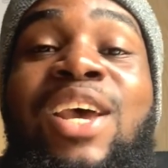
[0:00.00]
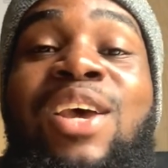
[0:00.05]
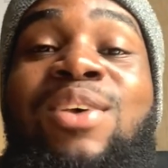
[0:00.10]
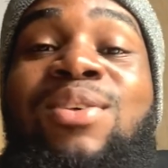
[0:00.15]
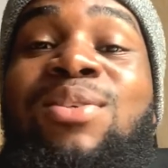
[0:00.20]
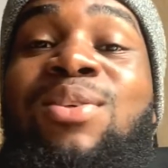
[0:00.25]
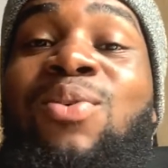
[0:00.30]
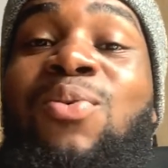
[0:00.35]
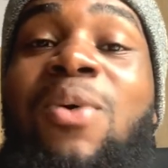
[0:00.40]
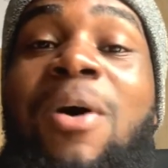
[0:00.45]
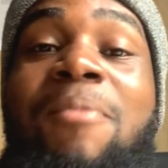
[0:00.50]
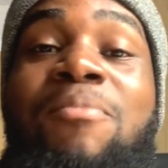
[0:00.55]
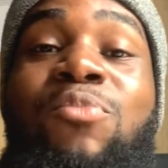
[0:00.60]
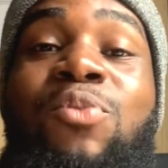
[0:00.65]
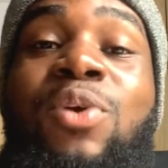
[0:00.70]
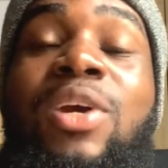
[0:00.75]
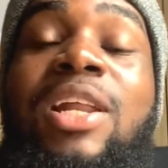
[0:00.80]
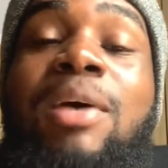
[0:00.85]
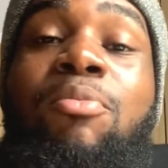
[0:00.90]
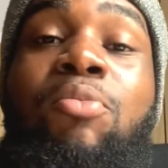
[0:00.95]
So what I'm
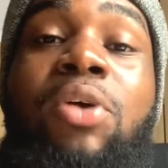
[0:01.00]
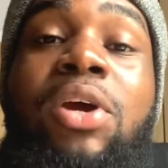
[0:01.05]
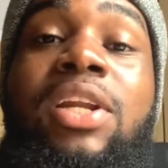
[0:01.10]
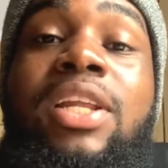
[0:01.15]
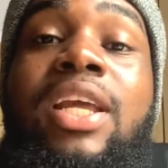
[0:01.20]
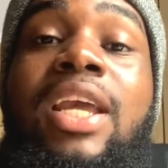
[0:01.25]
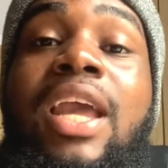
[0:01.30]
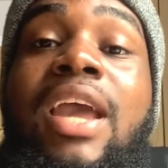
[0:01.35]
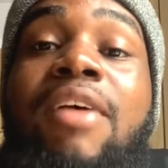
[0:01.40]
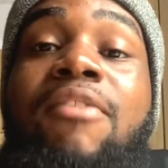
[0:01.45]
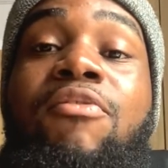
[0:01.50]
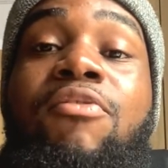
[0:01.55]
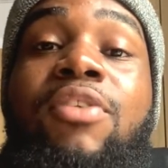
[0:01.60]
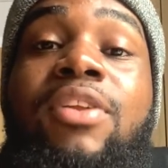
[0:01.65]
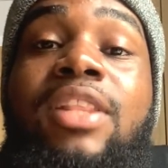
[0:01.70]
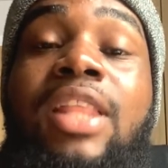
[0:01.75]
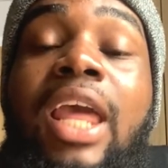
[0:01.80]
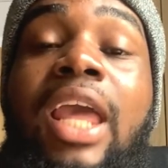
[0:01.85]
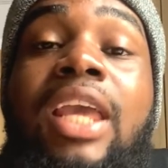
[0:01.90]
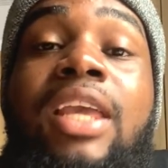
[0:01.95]
doing, I'm ready every
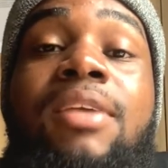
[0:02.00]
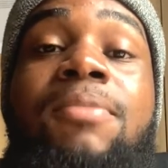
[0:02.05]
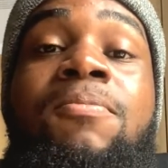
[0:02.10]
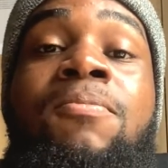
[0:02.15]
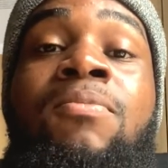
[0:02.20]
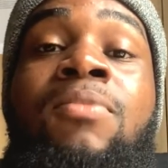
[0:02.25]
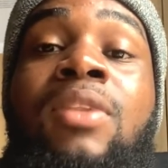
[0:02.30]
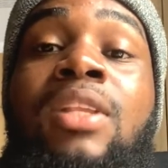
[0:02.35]
day.